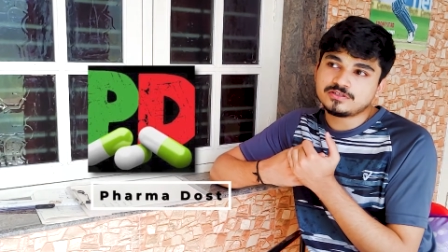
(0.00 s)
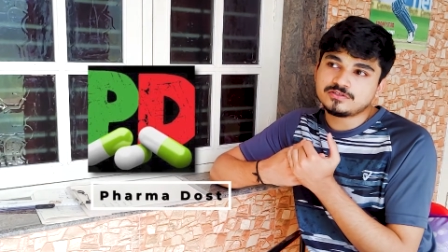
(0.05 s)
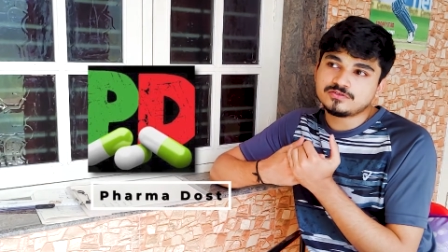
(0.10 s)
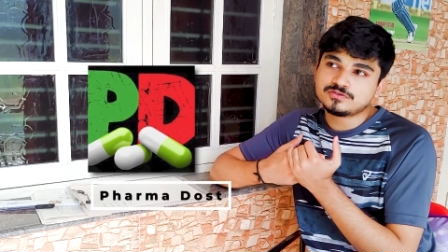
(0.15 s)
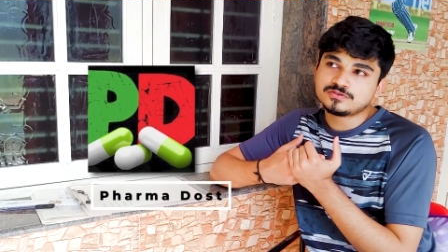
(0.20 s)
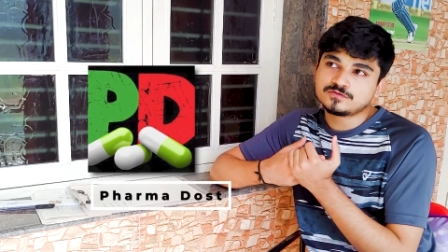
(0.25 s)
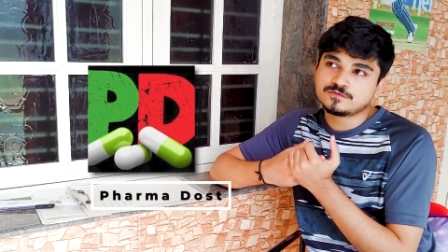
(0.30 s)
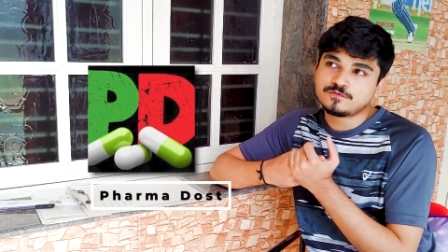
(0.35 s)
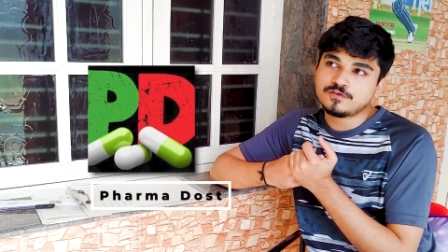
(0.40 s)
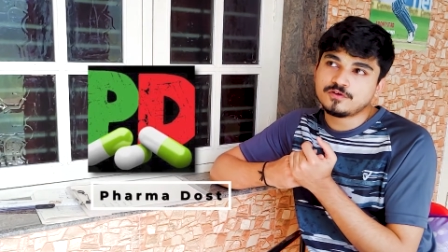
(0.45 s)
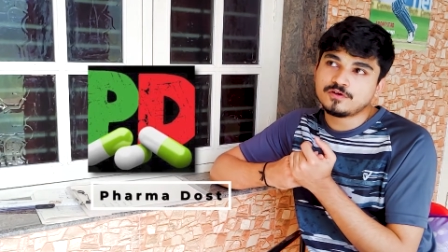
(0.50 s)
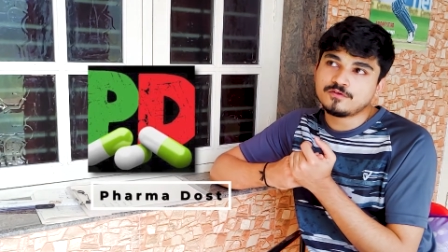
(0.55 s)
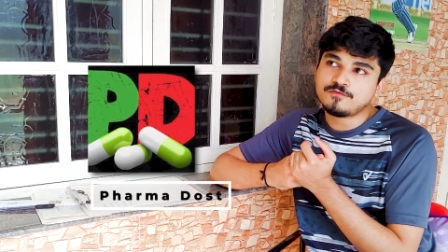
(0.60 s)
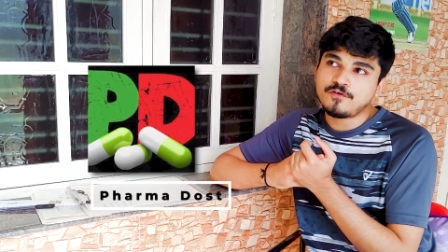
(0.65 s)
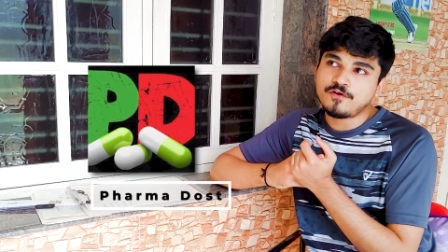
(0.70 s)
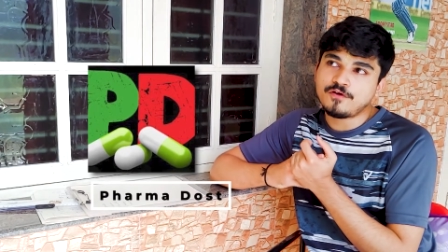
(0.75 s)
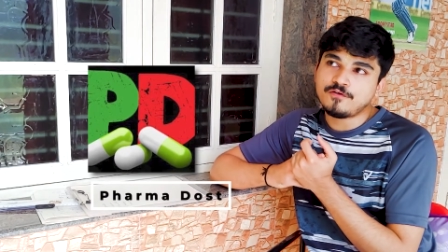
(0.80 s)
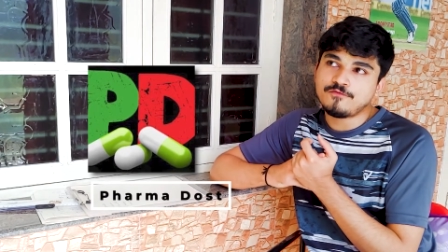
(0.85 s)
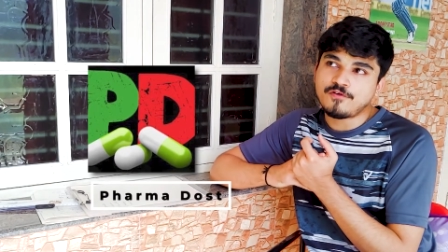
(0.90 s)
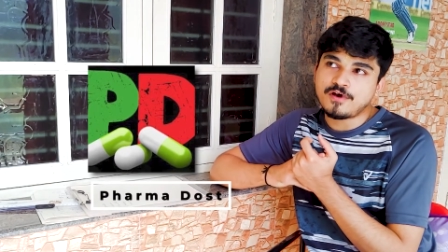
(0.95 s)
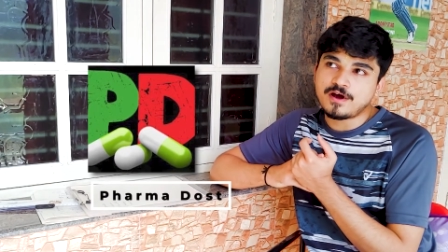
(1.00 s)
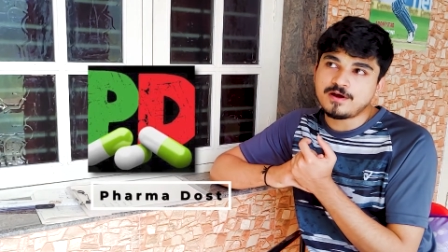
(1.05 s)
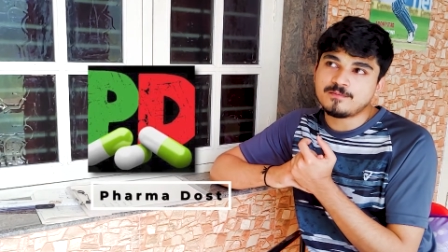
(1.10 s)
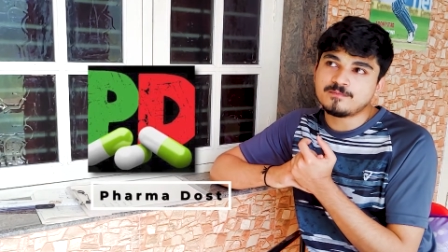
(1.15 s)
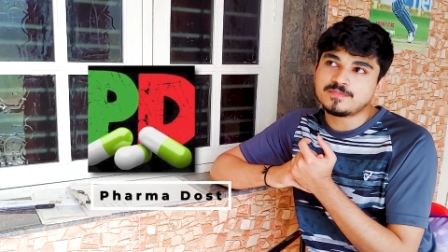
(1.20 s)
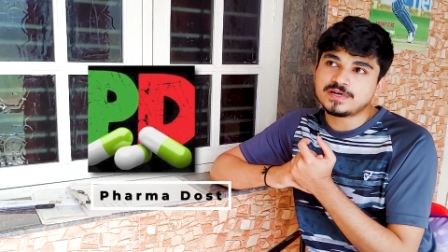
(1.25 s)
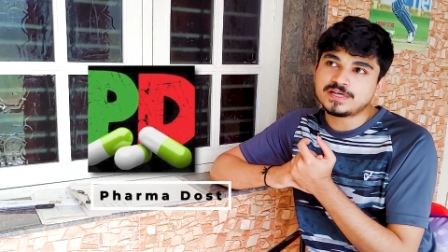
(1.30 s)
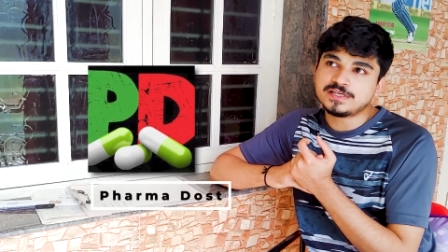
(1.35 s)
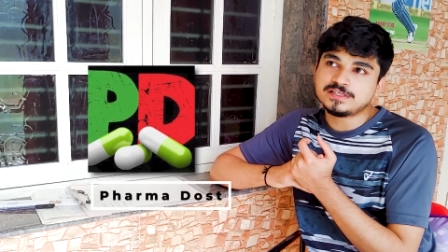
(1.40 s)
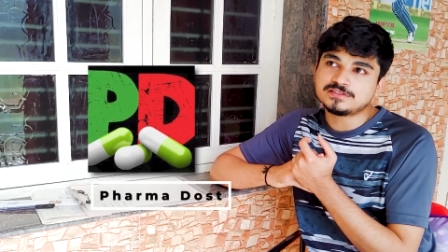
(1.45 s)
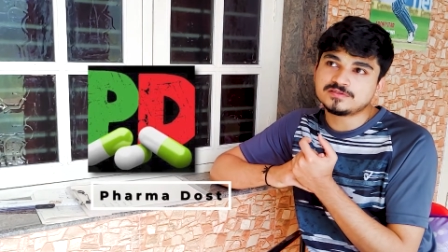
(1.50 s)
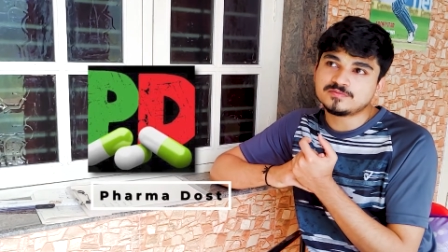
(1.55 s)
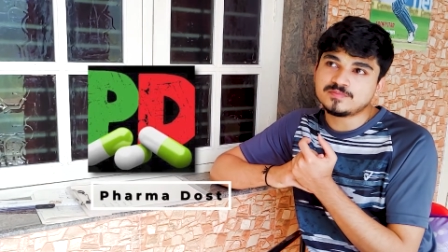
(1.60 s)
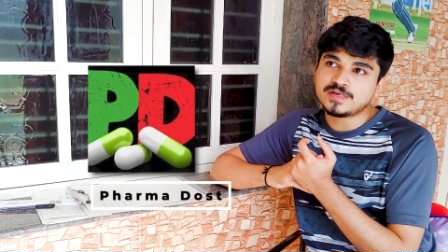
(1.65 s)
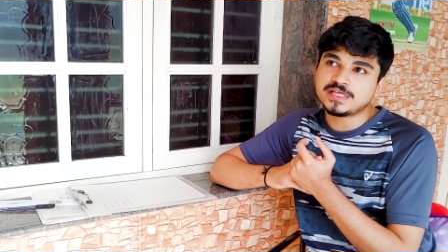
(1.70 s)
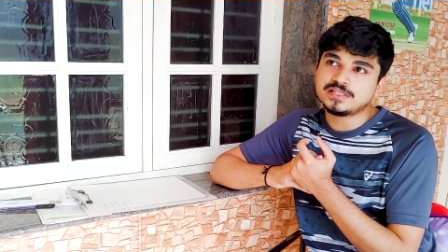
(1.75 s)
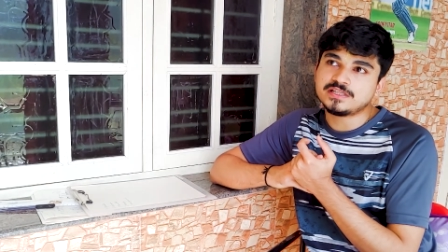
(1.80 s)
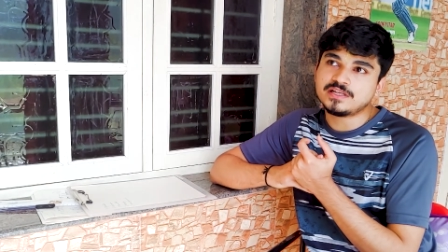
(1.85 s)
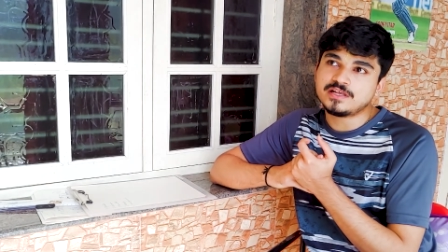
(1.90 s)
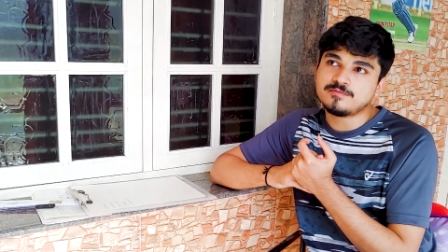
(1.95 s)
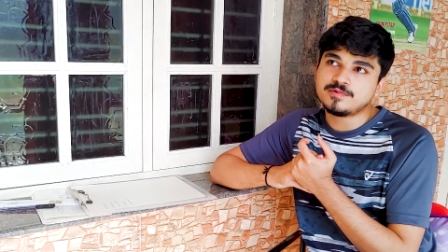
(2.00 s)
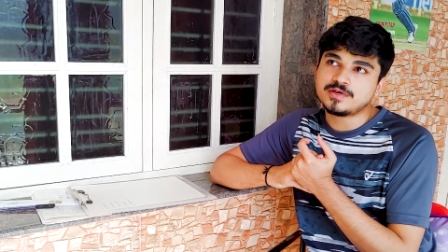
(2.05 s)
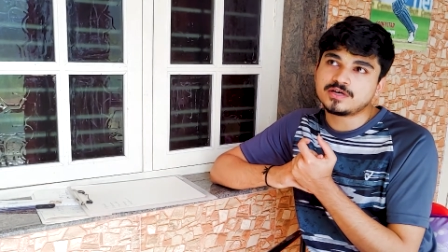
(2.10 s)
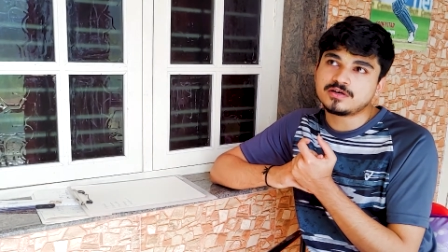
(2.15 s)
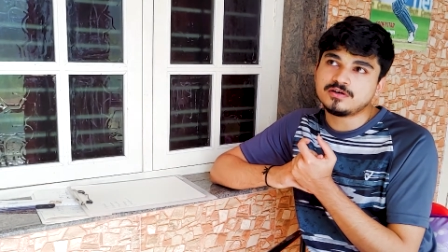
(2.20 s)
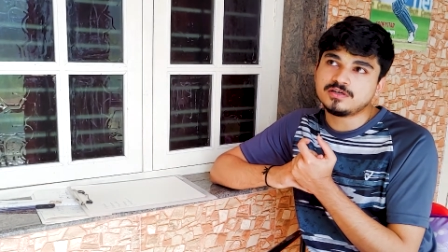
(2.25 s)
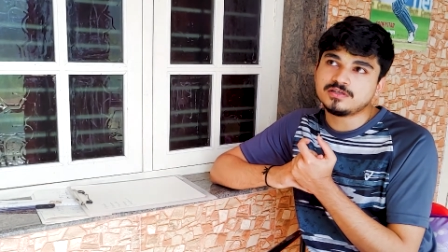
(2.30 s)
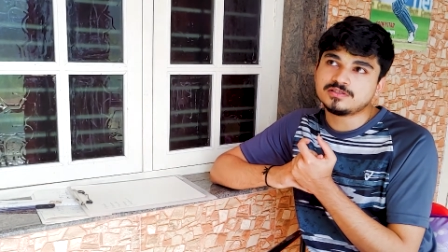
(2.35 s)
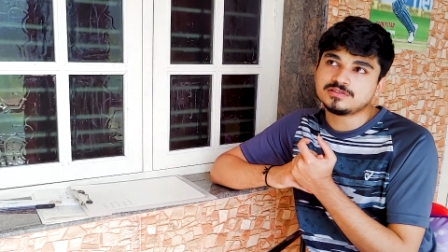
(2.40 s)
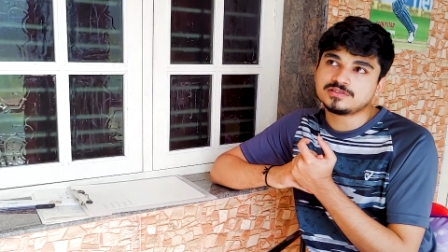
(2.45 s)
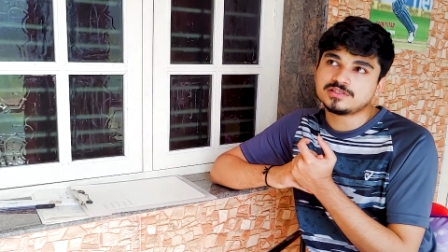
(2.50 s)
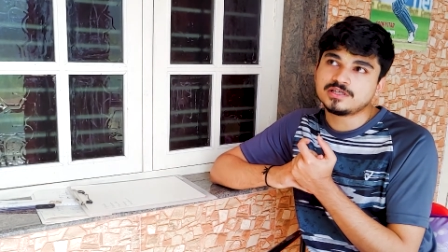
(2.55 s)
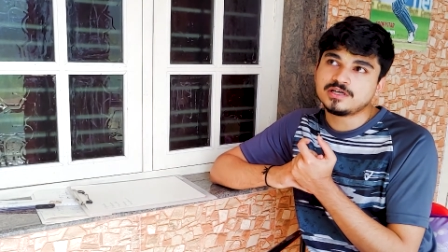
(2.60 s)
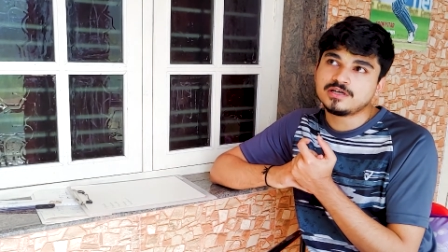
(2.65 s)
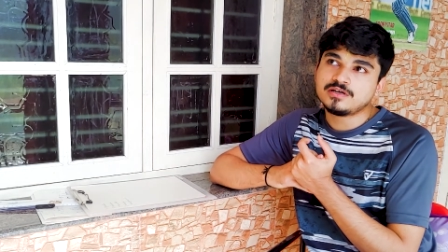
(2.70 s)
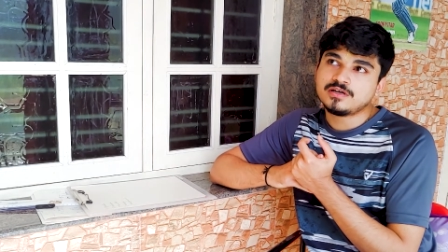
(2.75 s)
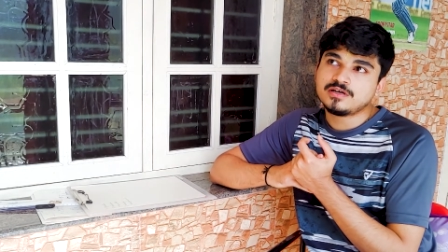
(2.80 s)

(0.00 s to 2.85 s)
useful for farm mainly because